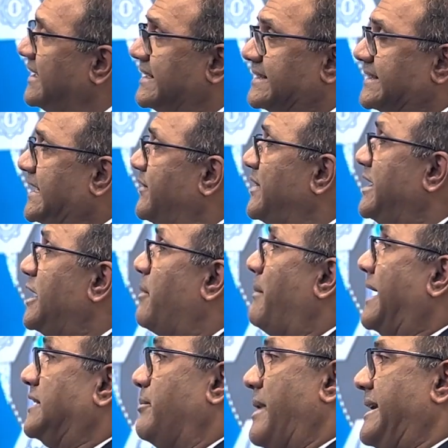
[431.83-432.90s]
is given in a
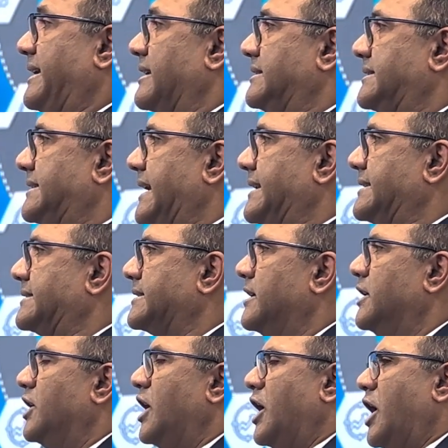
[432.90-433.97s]
mathematical sense.
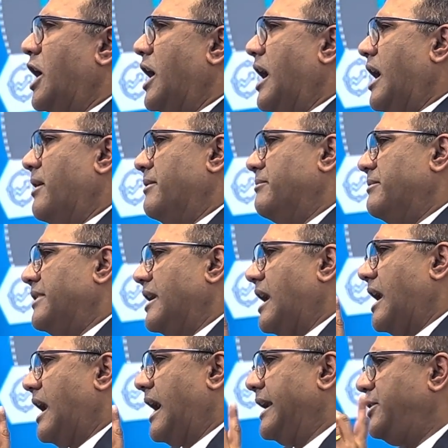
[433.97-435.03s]

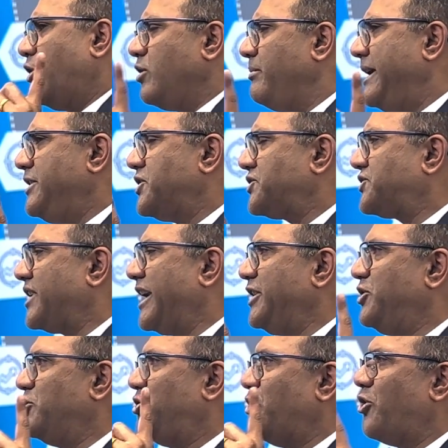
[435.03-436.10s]
I don't mean to say
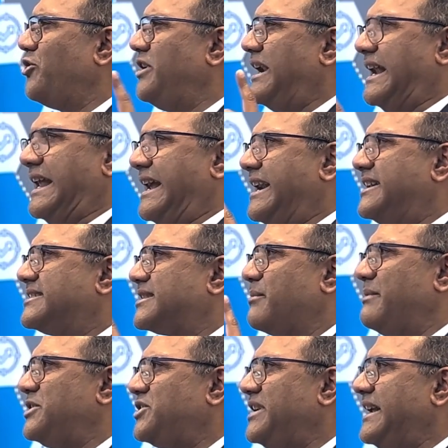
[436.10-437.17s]
you don't need
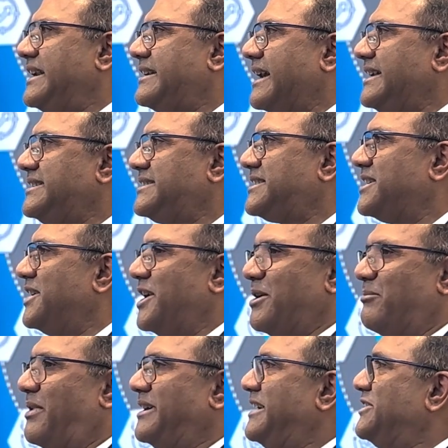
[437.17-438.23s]
some machining test,
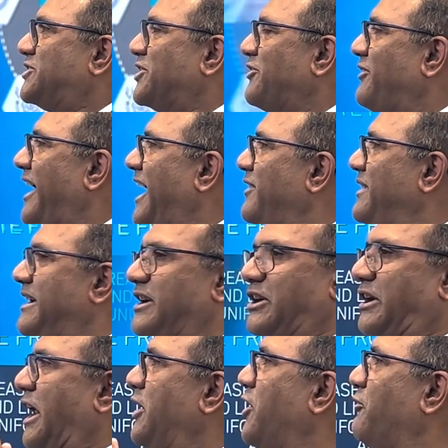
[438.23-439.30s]
but instead of having
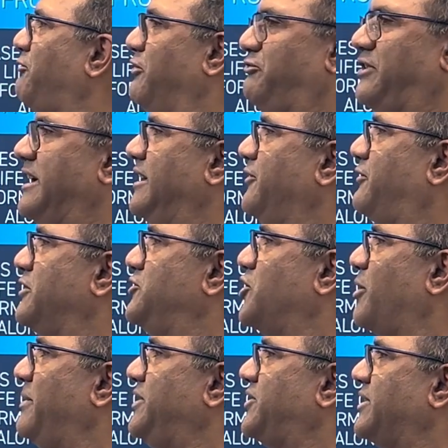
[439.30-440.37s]
10 or 15 different
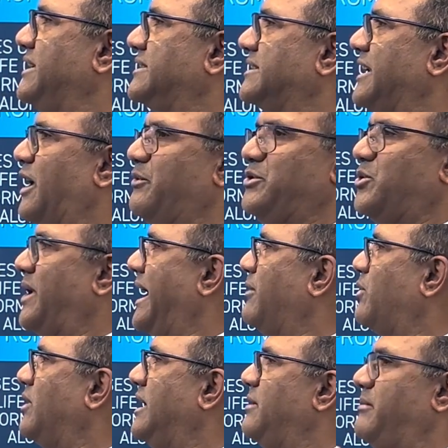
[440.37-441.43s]
geometries, now you have
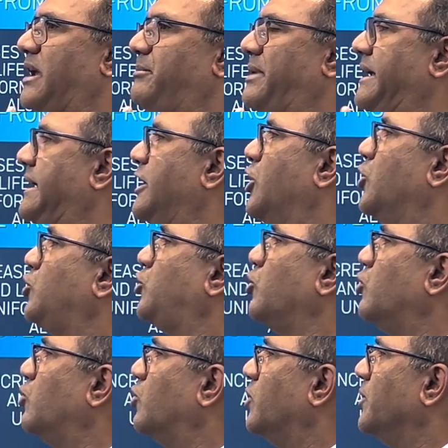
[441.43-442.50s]
only maybe
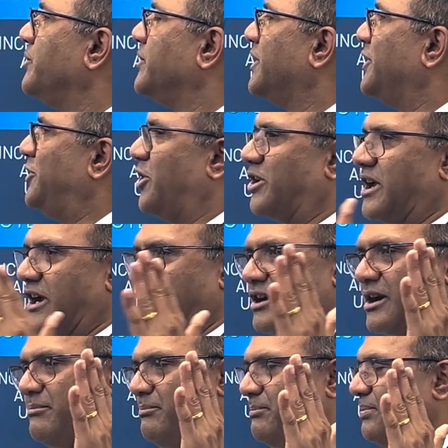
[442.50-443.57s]
2. You're
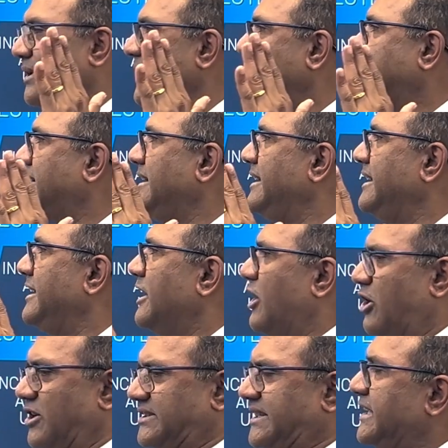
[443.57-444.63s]
completely
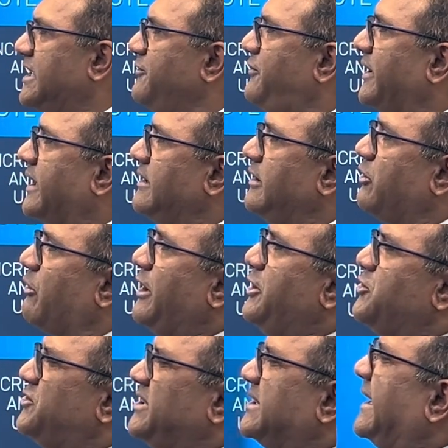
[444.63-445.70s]
or significantly
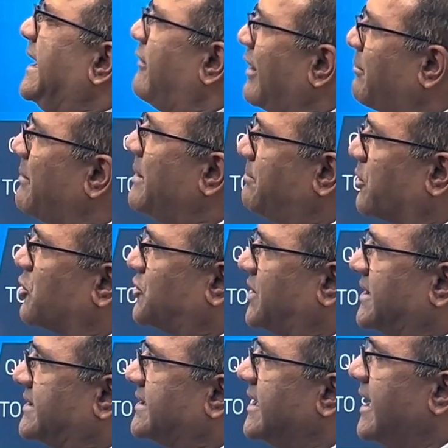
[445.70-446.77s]
reducing the development
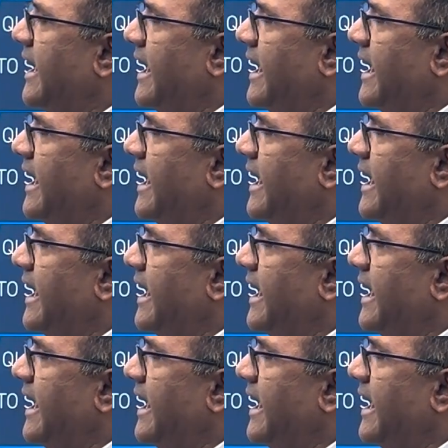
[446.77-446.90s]
process.